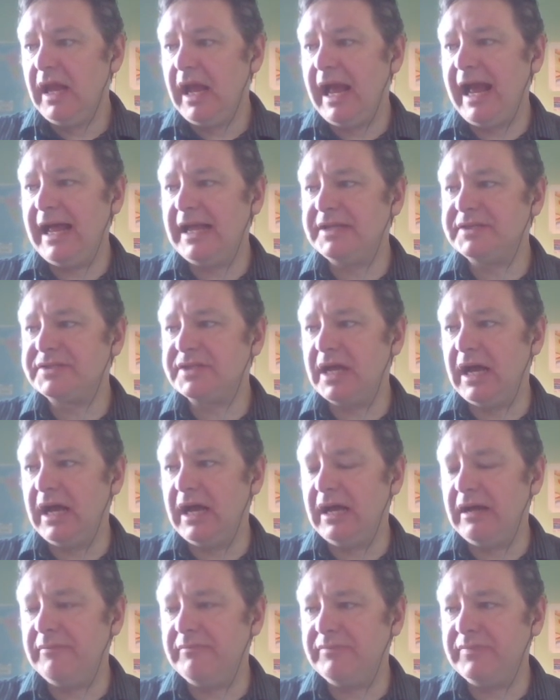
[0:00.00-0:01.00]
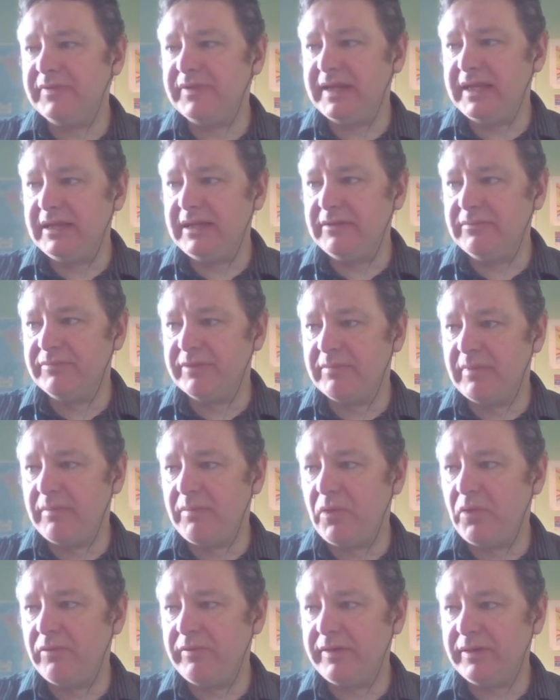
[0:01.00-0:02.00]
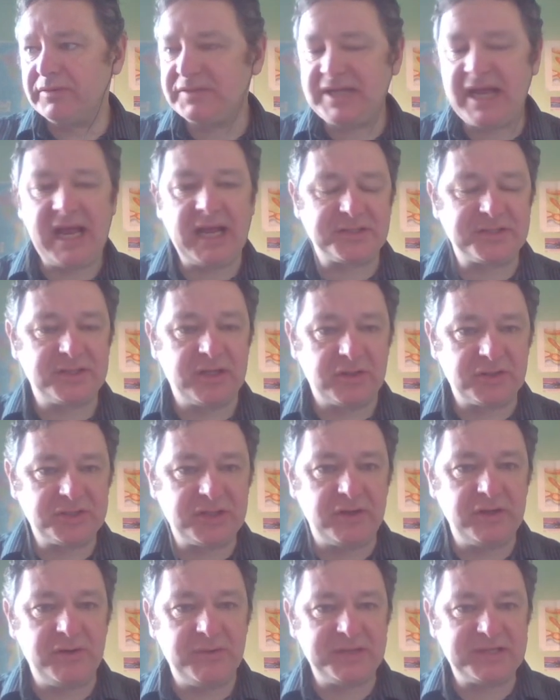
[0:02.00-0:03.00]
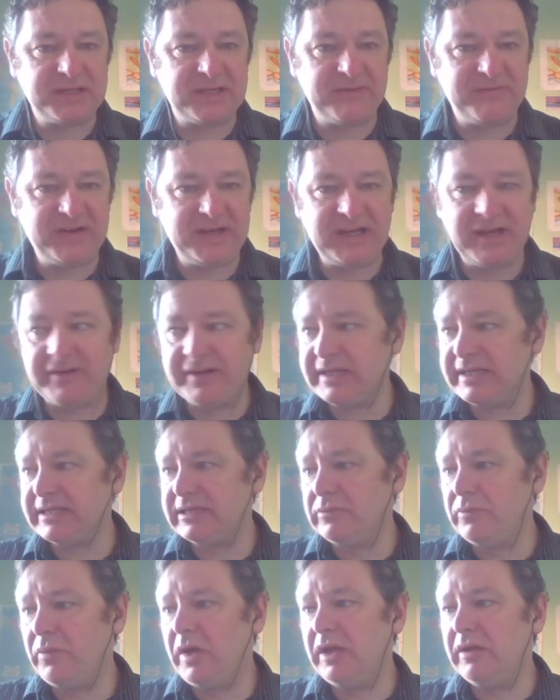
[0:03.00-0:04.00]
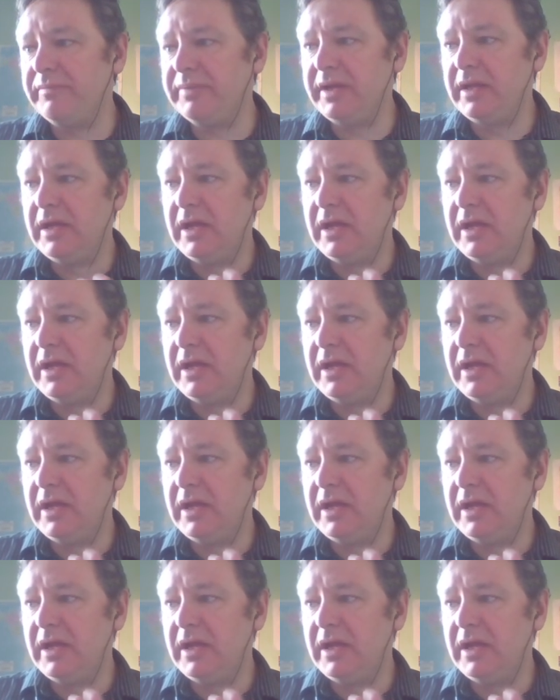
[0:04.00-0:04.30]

and the memorial text, and I'll show you it in a video in a little while. But